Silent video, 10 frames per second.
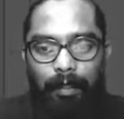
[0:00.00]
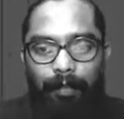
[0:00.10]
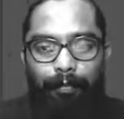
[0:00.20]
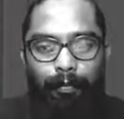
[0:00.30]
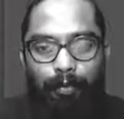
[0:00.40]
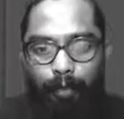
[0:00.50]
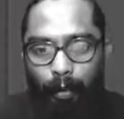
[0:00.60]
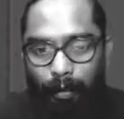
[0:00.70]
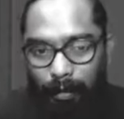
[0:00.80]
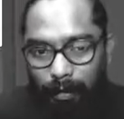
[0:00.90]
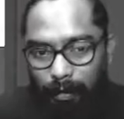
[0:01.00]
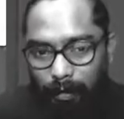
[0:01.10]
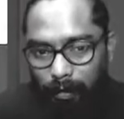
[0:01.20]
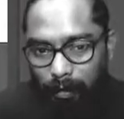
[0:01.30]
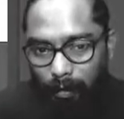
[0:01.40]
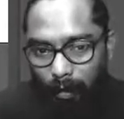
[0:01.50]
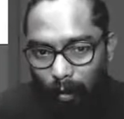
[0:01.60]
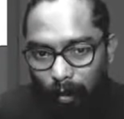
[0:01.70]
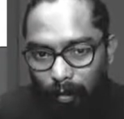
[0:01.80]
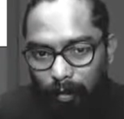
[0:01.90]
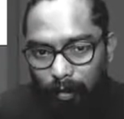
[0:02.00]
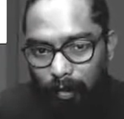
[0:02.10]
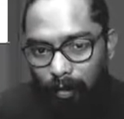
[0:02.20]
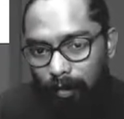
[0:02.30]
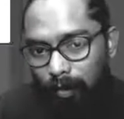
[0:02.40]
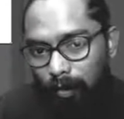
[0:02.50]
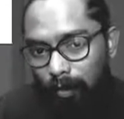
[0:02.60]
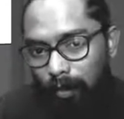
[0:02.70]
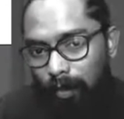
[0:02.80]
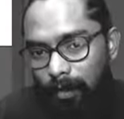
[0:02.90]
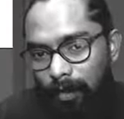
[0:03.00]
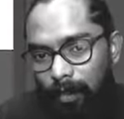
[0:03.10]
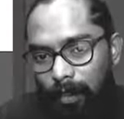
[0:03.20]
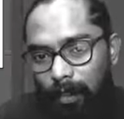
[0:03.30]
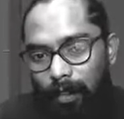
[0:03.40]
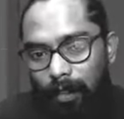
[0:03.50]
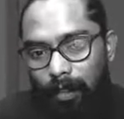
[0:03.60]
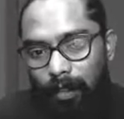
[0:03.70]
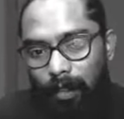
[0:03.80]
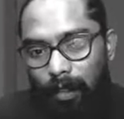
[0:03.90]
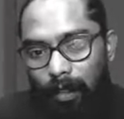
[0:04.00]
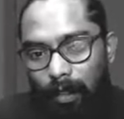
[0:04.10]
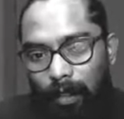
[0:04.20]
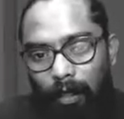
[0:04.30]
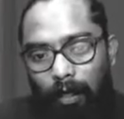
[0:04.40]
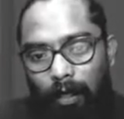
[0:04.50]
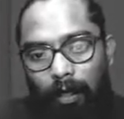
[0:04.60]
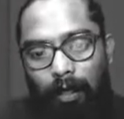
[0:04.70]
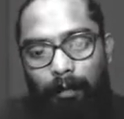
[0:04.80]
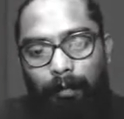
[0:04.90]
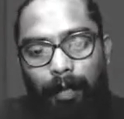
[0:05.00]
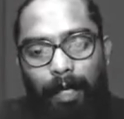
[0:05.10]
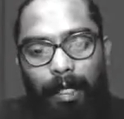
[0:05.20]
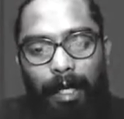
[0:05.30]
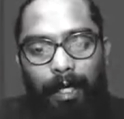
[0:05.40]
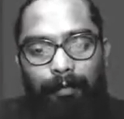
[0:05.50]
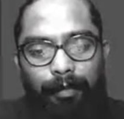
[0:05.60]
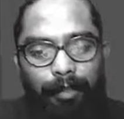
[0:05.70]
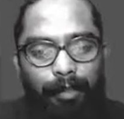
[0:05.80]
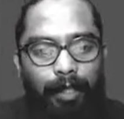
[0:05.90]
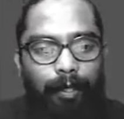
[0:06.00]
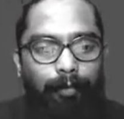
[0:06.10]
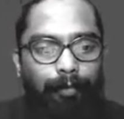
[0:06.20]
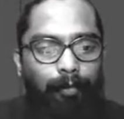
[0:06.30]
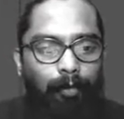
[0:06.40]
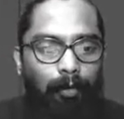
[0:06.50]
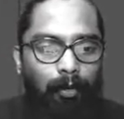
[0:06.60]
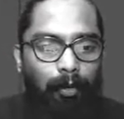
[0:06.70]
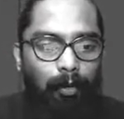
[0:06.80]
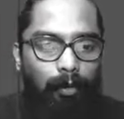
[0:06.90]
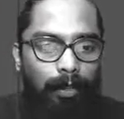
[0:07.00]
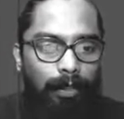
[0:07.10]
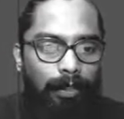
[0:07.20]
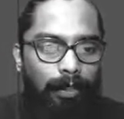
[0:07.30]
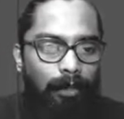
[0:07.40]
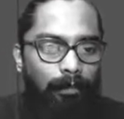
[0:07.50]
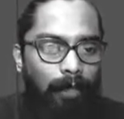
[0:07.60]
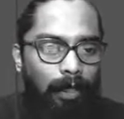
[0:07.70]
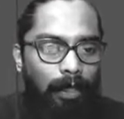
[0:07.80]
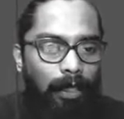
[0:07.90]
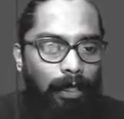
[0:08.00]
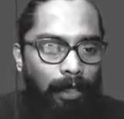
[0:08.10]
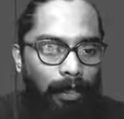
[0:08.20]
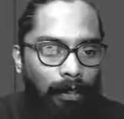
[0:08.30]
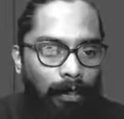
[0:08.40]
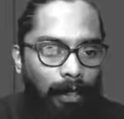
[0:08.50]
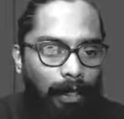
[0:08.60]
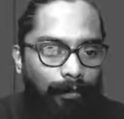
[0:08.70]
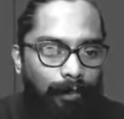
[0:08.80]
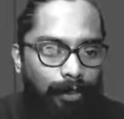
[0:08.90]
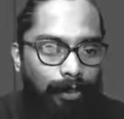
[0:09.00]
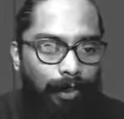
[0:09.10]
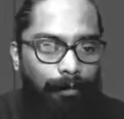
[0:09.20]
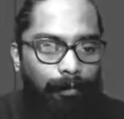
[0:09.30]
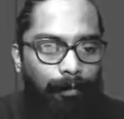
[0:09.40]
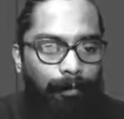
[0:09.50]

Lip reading: If you join these dots, you can see a bunny kind of a shape, or you can say a monkey kind of a shape.